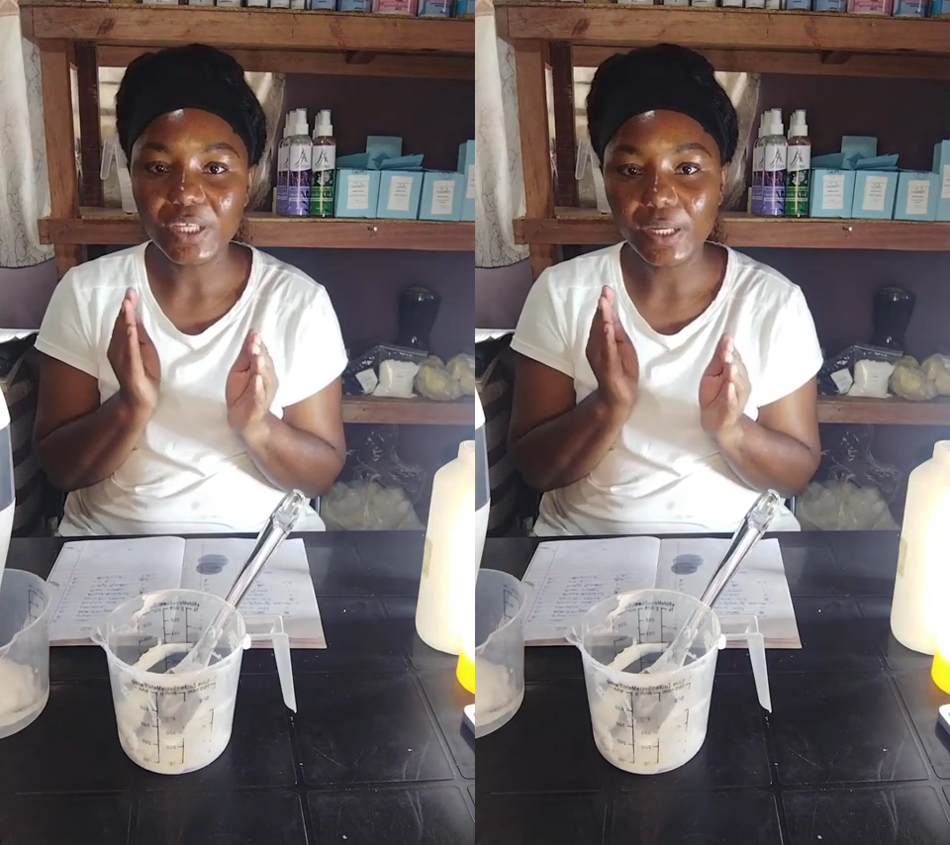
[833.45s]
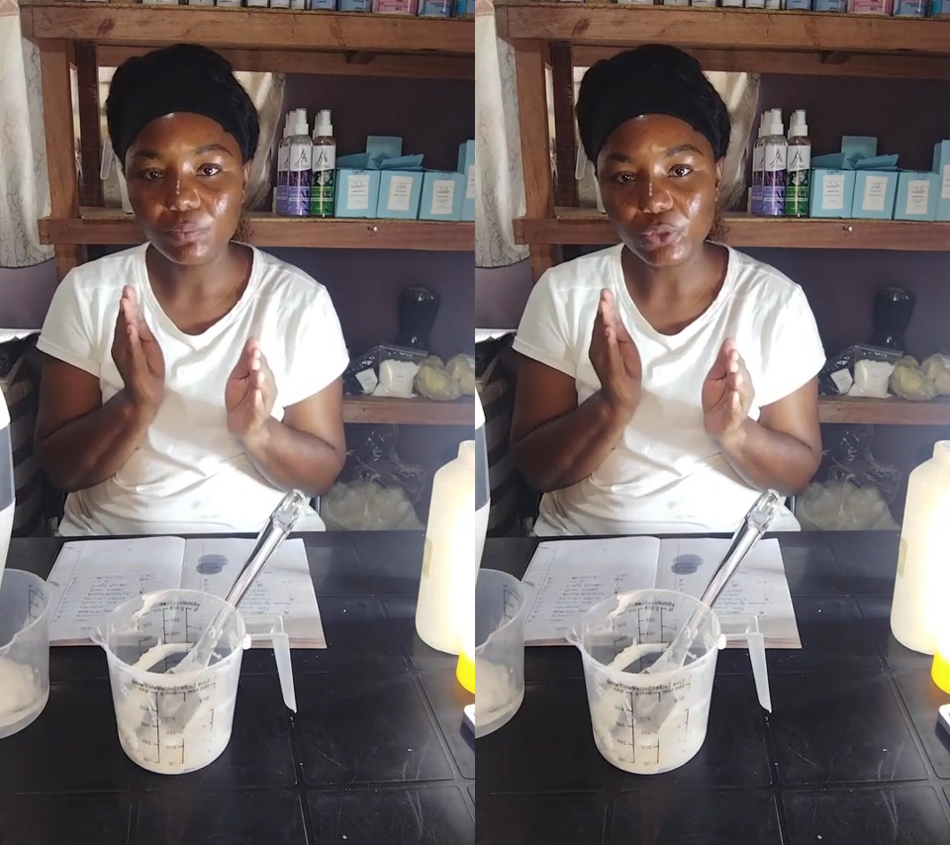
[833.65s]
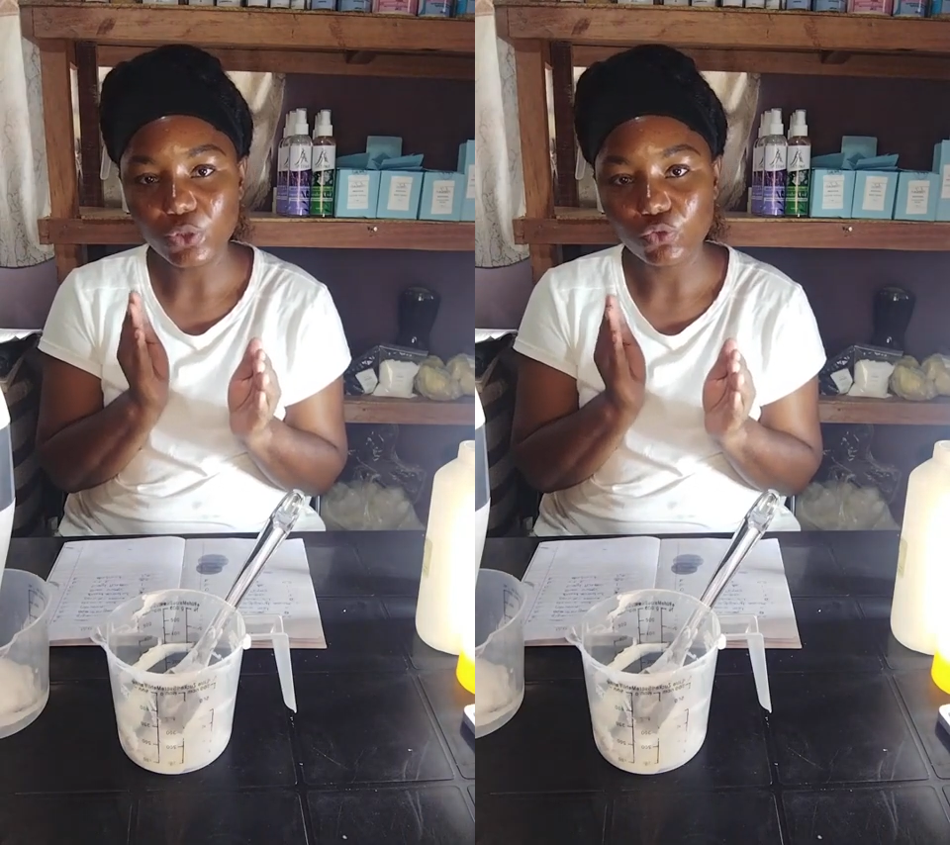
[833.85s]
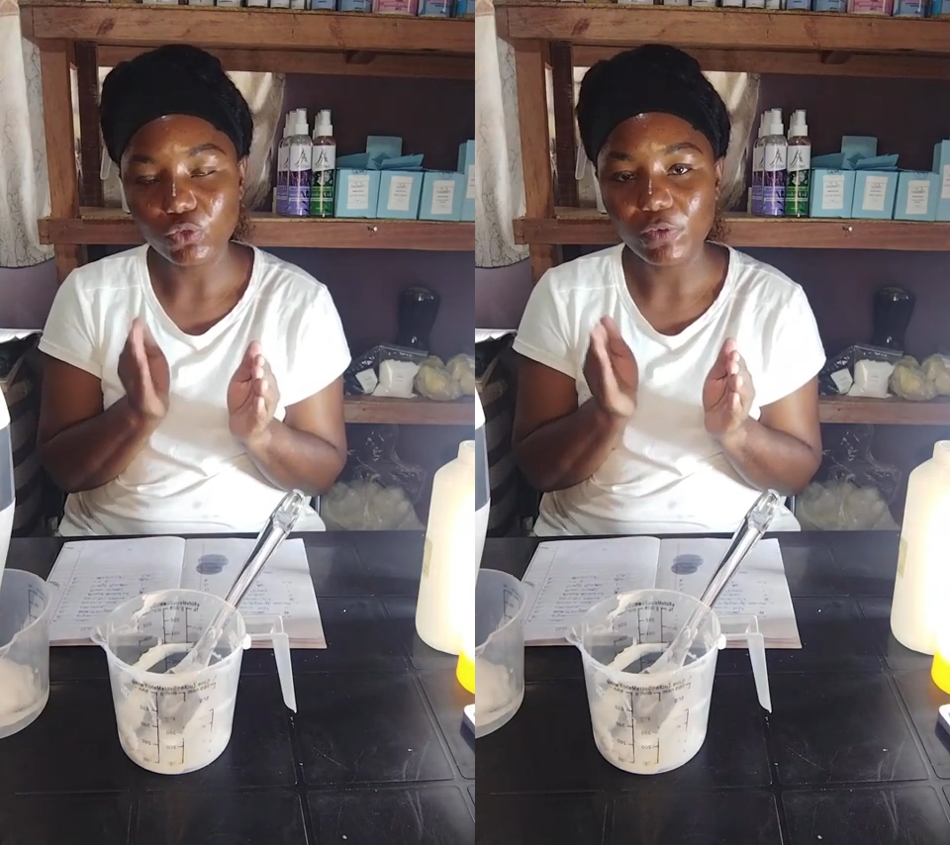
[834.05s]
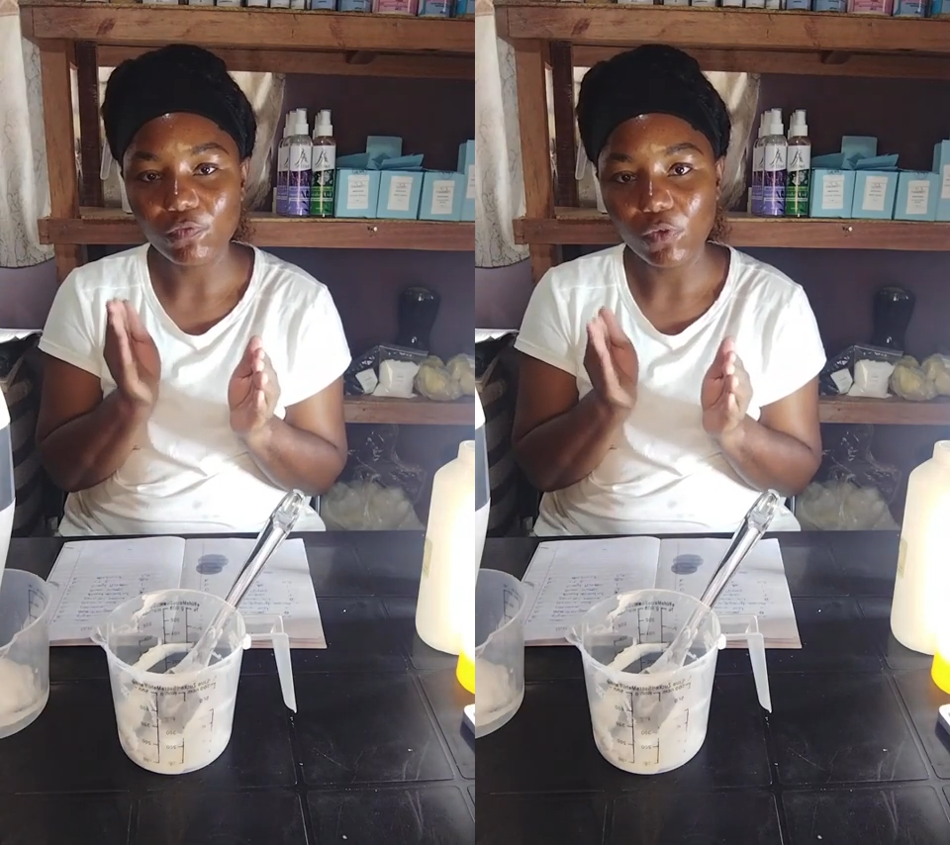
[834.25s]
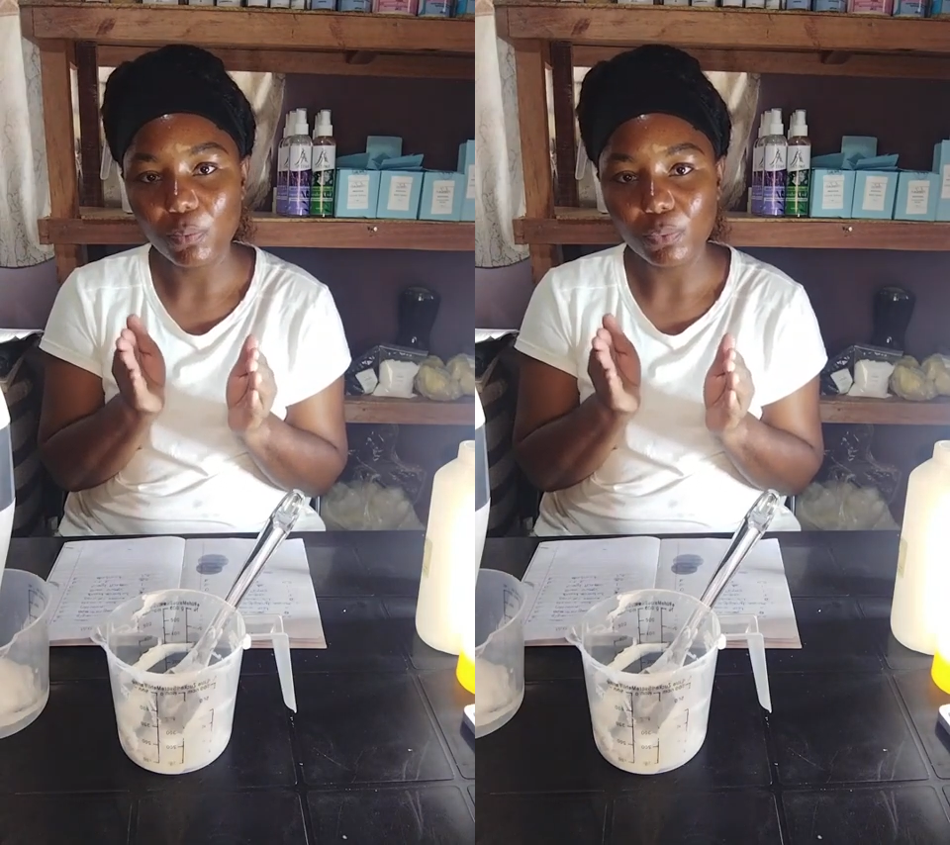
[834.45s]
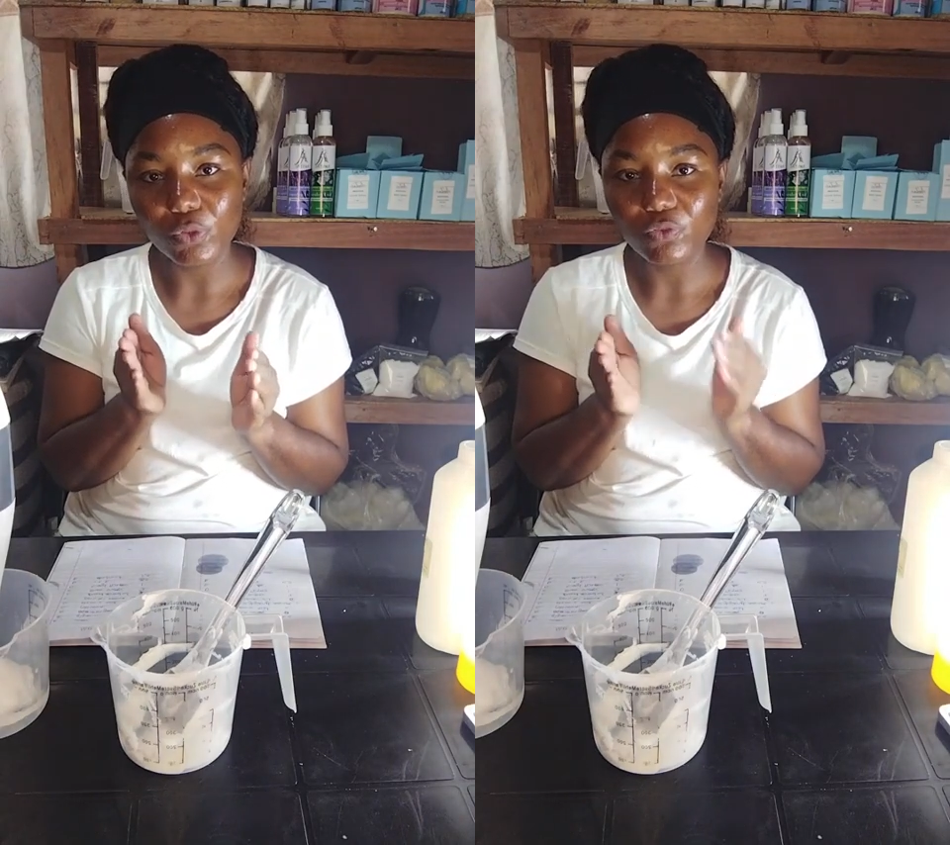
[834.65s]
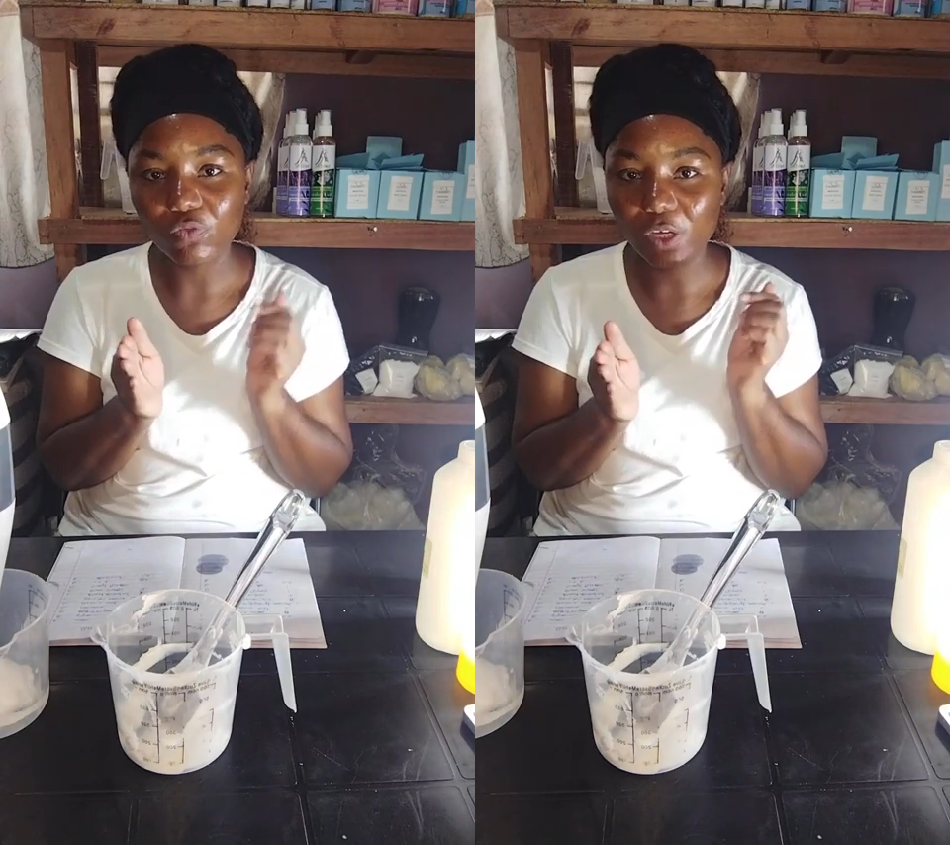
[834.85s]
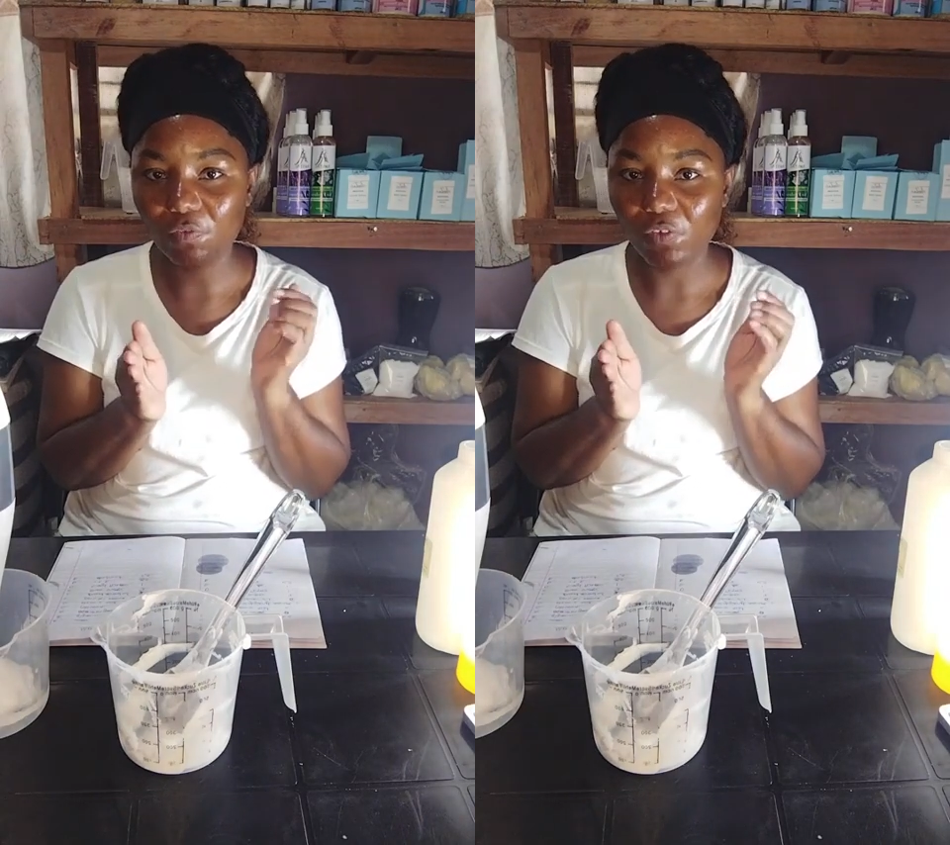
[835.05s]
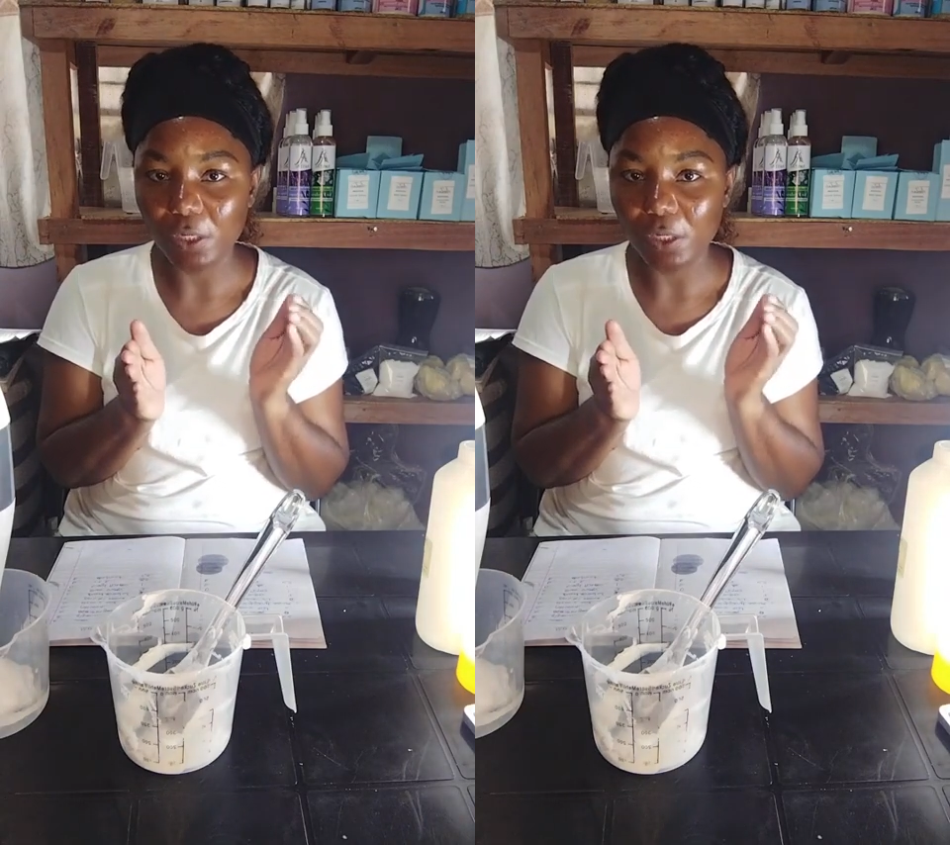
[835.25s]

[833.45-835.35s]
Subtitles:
in between 4.5